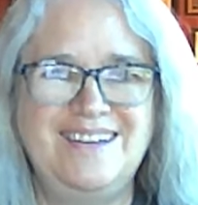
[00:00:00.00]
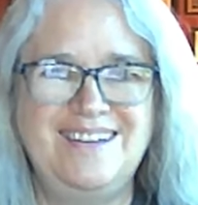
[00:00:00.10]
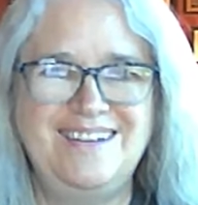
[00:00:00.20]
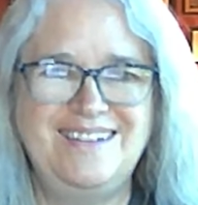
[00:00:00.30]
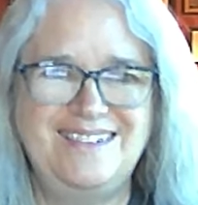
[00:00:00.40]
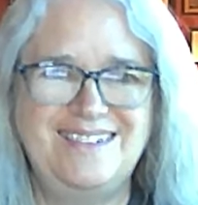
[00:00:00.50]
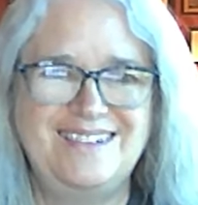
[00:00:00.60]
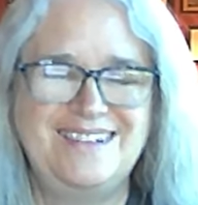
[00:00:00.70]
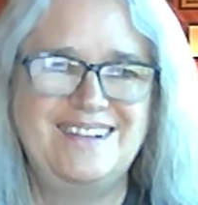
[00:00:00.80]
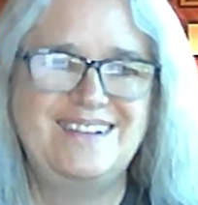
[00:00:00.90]

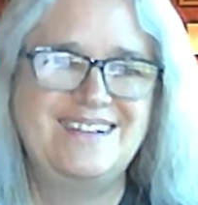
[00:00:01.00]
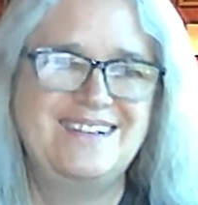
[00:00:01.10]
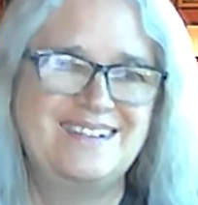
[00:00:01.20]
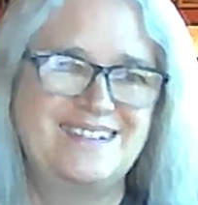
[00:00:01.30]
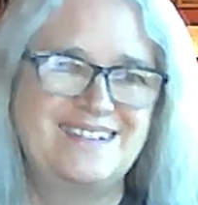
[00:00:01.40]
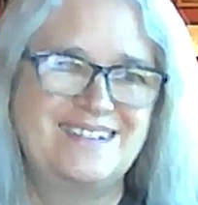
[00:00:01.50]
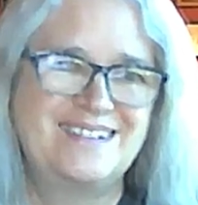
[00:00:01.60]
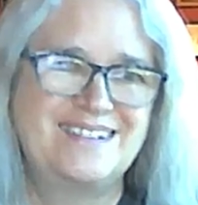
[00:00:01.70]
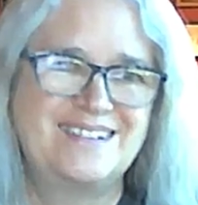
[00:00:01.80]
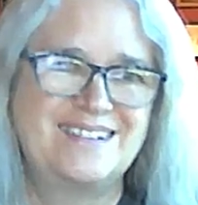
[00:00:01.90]

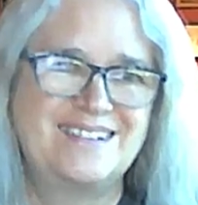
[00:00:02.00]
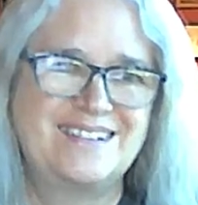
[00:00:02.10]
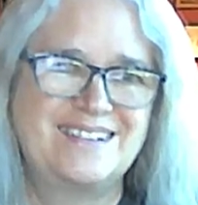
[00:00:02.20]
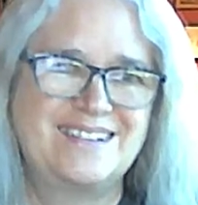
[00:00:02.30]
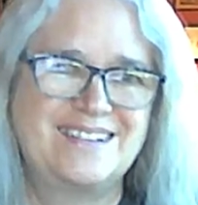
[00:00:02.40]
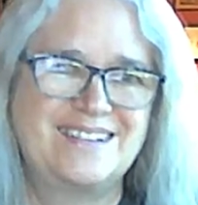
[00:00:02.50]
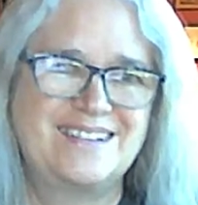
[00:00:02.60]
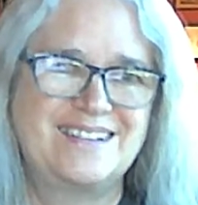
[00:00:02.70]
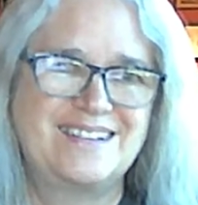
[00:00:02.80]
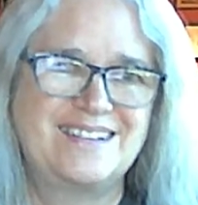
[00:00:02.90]

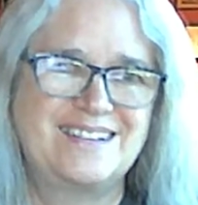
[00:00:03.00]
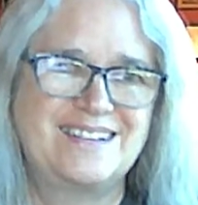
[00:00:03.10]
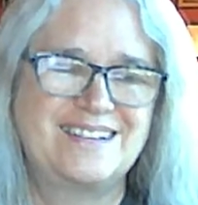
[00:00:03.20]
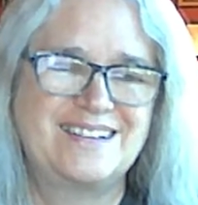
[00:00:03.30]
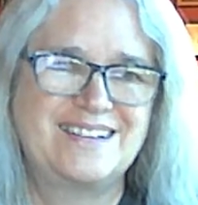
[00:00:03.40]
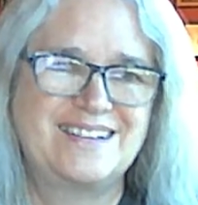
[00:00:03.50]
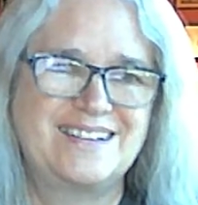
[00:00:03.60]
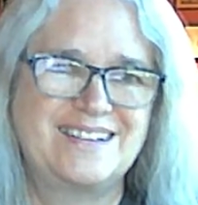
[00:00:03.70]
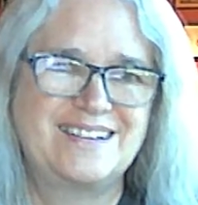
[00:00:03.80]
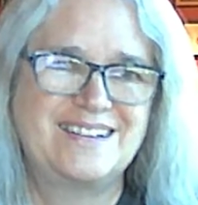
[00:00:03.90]

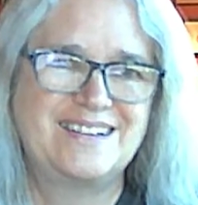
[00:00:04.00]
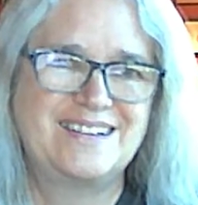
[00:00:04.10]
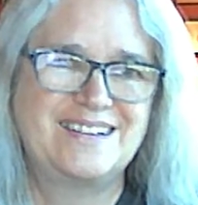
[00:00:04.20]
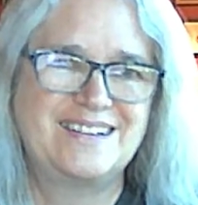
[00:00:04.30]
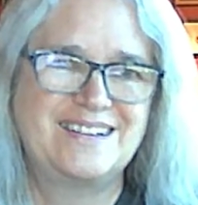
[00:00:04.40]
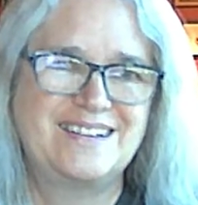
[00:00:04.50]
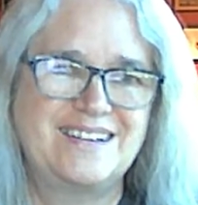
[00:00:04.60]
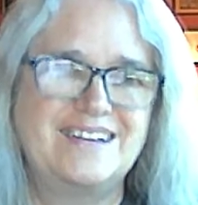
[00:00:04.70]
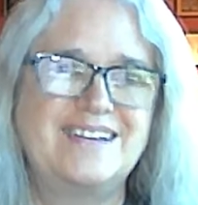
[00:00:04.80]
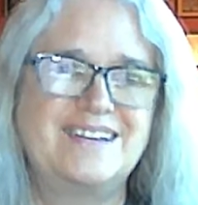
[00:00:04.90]

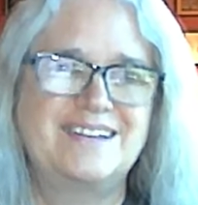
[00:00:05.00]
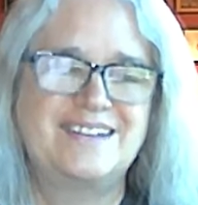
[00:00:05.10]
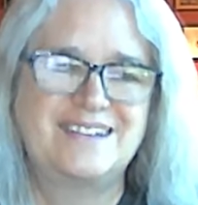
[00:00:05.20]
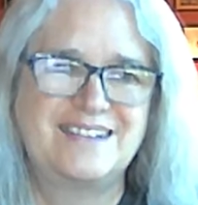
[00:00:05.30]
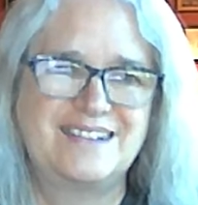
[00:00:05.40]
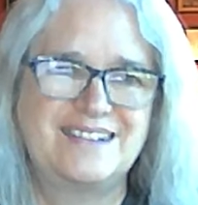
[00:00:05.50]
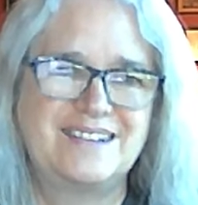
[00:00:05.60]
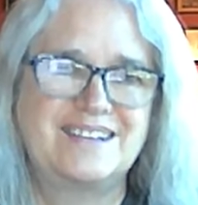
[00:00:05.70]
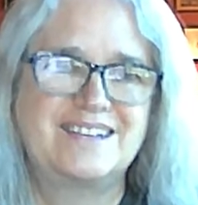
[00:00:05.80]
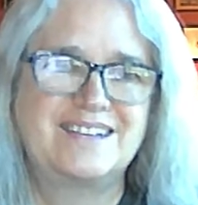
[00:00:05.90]

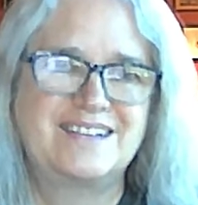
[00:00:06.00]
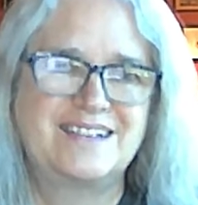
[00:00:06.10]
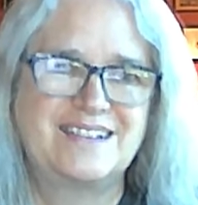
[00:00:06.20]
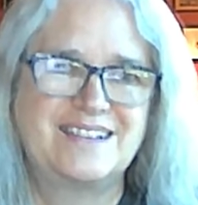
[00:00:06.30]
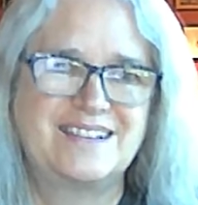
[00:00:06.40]
This person isn't speaking.